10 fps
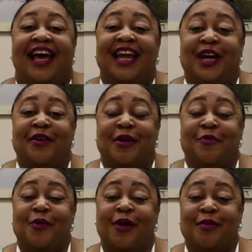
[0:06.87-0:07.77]
Hello
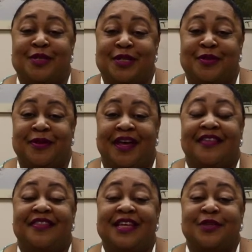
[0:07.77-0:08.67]
and welcome to
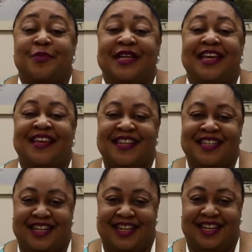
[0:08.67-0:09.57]
This Week in the
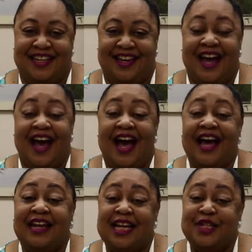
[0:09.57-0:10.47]
City.
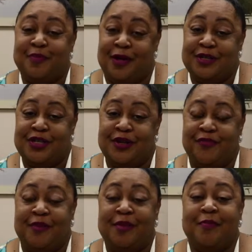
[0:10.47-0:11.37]
Highlights brought to you
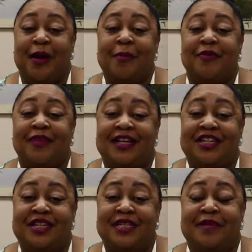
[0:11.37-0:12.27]
from the Public
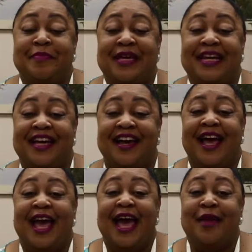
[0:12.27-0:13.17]
Relations, Media,
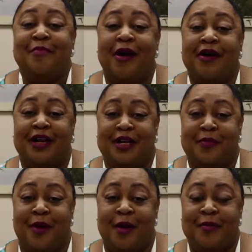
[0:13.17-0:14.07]
and Marketing
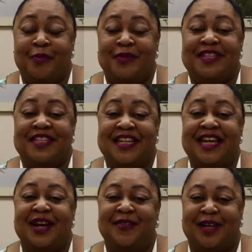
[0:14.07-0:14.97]
Department with the
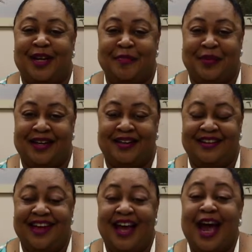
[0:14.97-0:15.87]
City of Columbia.
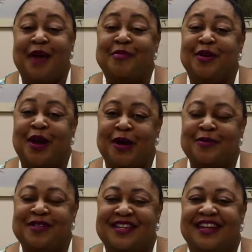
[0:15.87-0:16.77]
I'm your
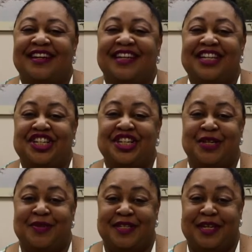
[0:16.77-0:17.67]
host, Leisha
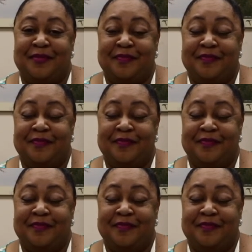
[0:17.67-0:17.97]
Yutsi.